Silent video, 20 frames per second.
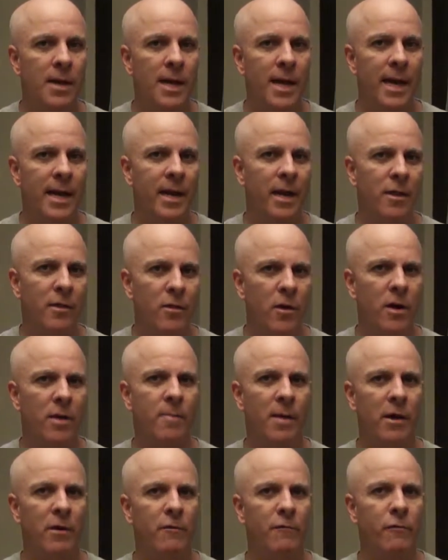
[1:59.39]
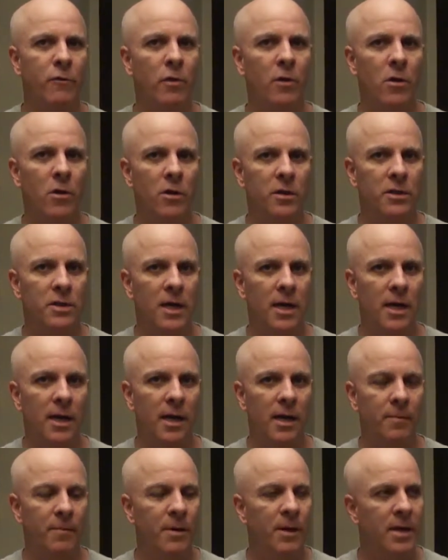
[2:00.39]
And I thought about it for a long
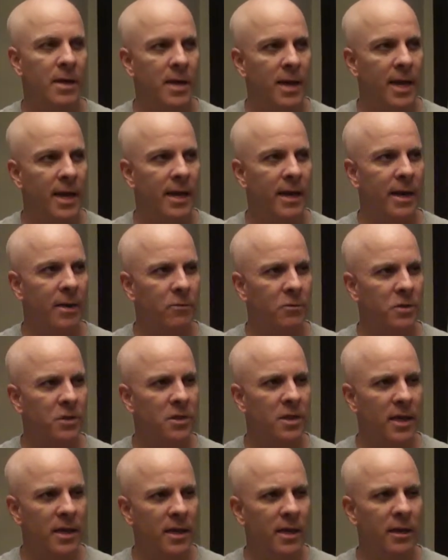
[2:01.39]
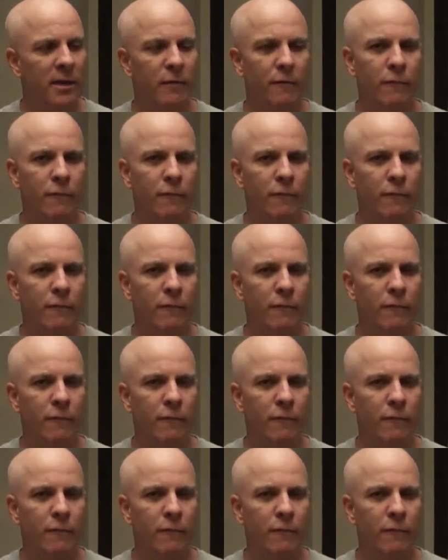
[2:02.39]
time, and I was thinking at